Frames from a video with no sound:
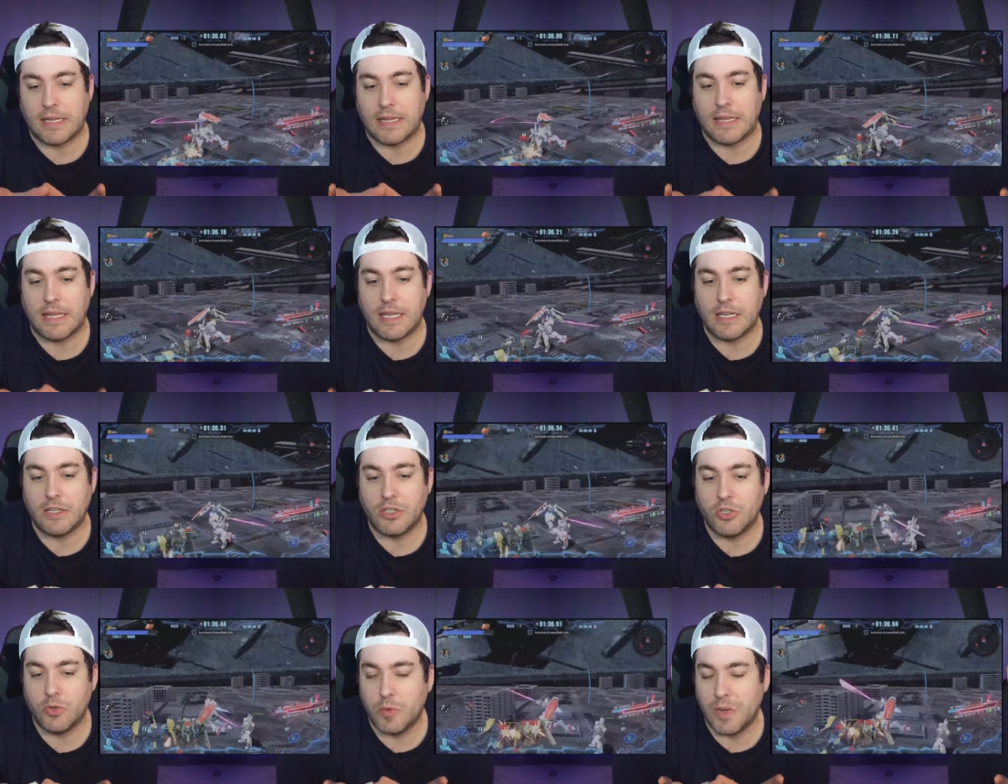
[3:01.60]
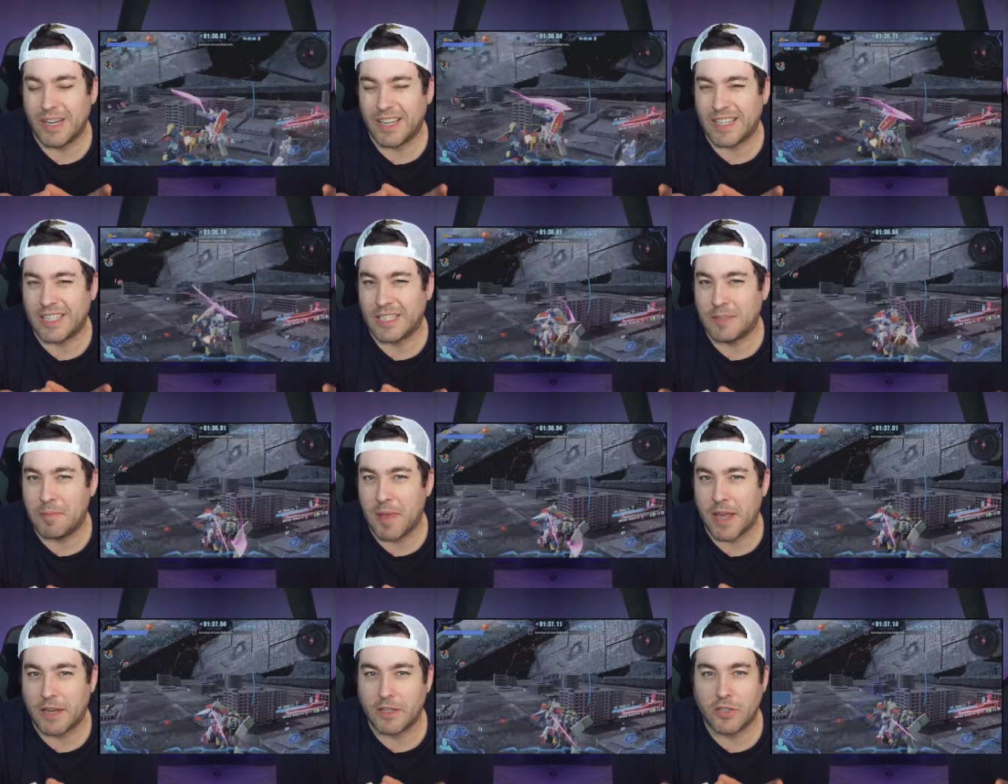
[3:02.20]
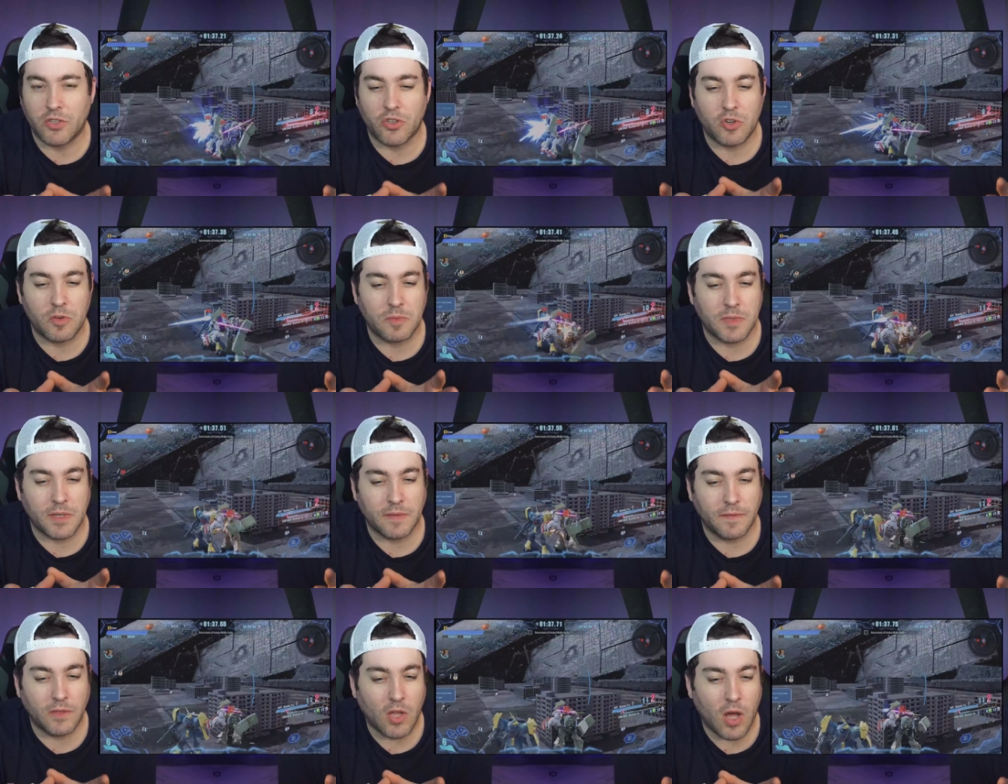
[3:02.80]
things you would expect in
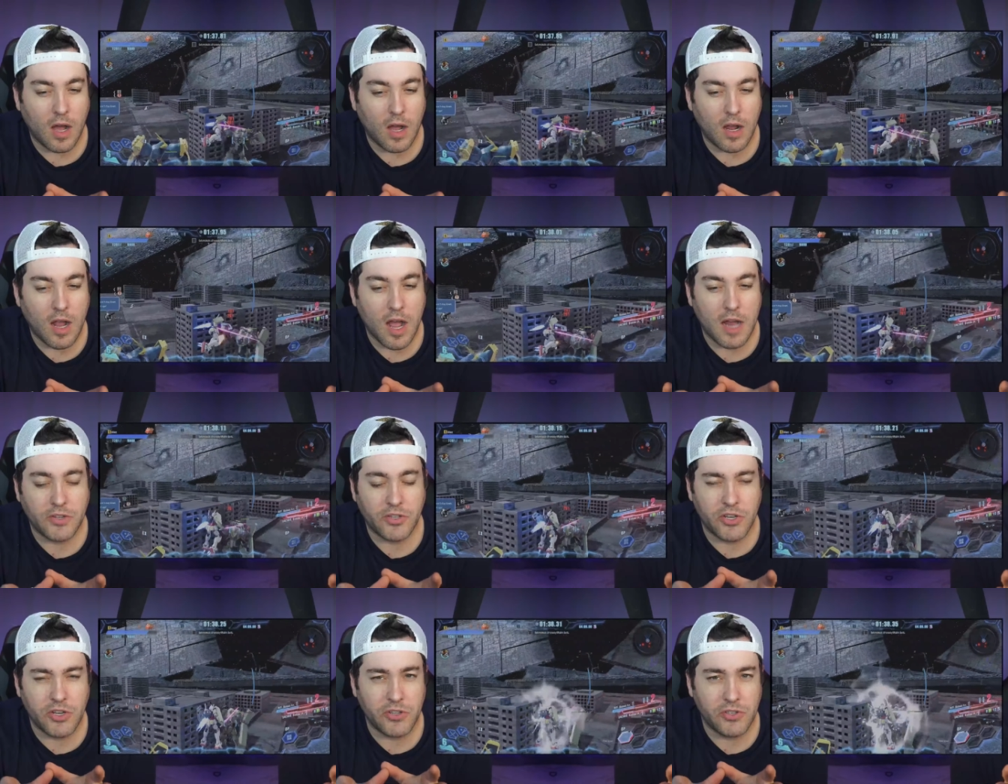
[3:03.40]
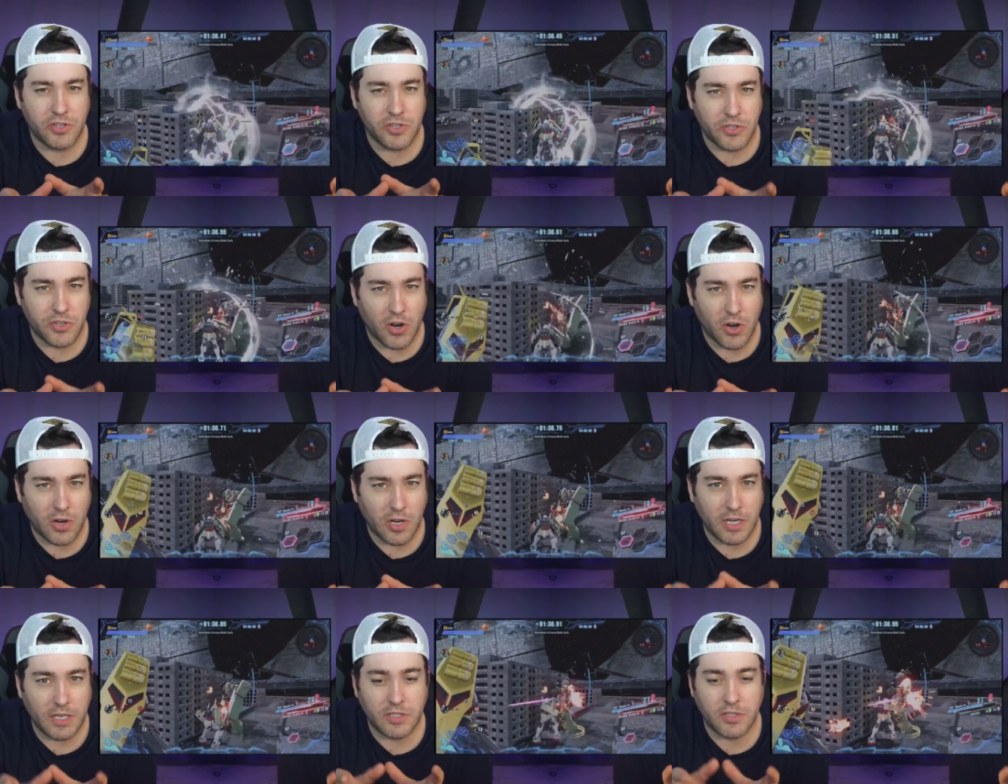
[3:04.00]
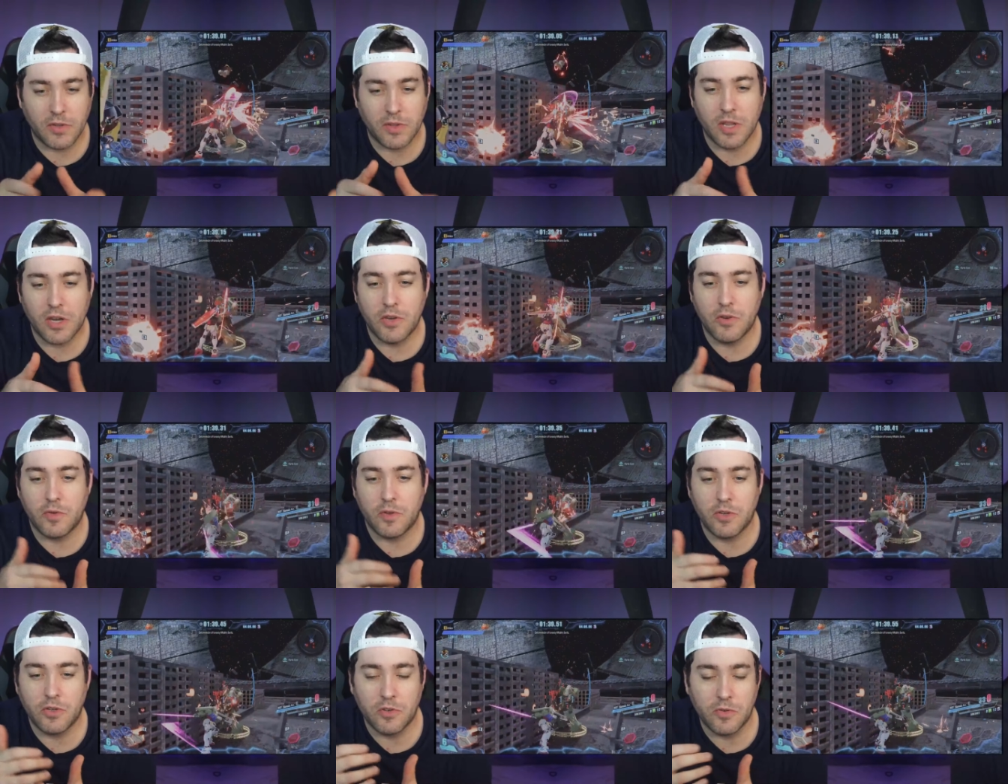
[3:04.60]
terms of lock-on, changing target, so then
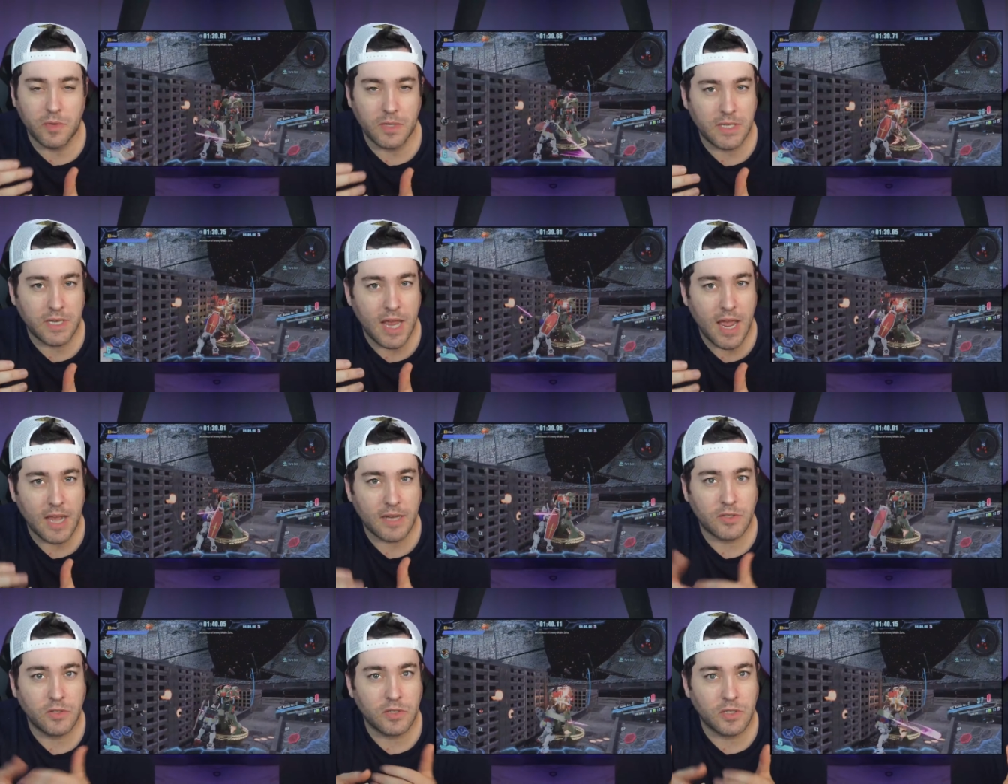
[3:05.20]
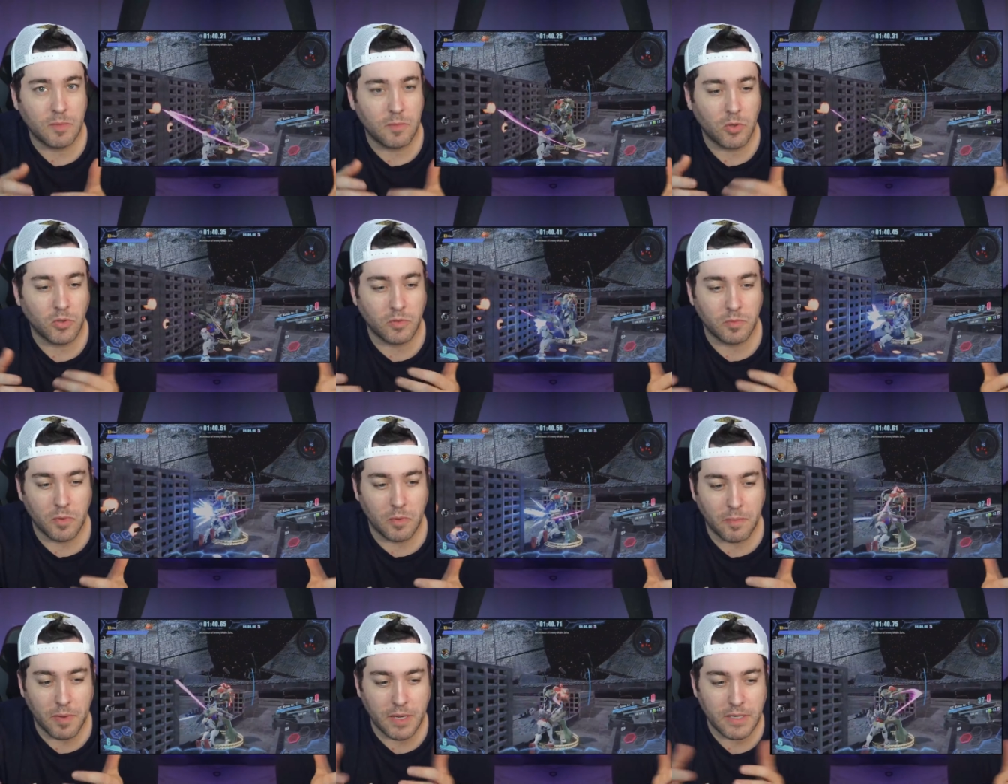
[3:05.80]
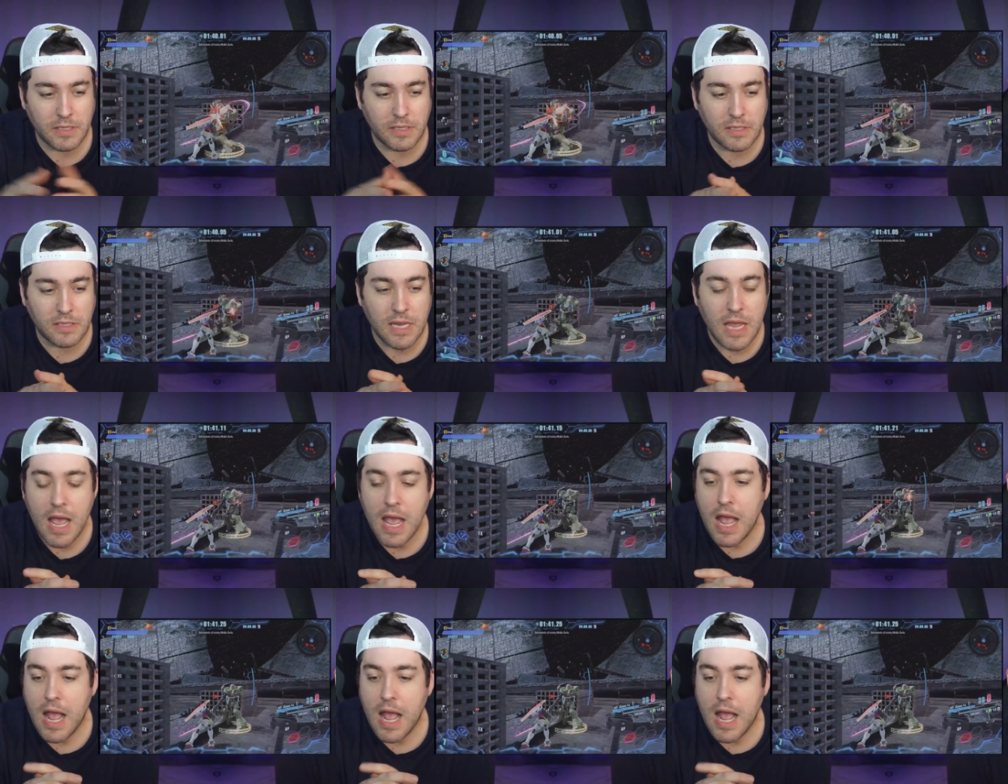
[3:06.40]
you can do attacks using multiple buttons.